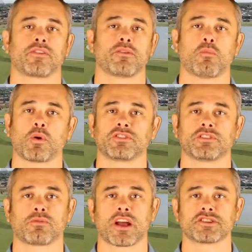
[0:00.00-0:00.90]
for the
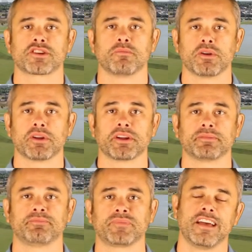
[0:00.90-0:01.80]
Morrison Ranch community.
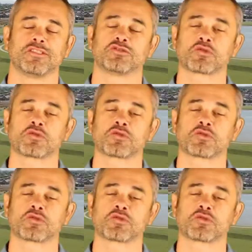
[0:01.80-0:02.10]
It's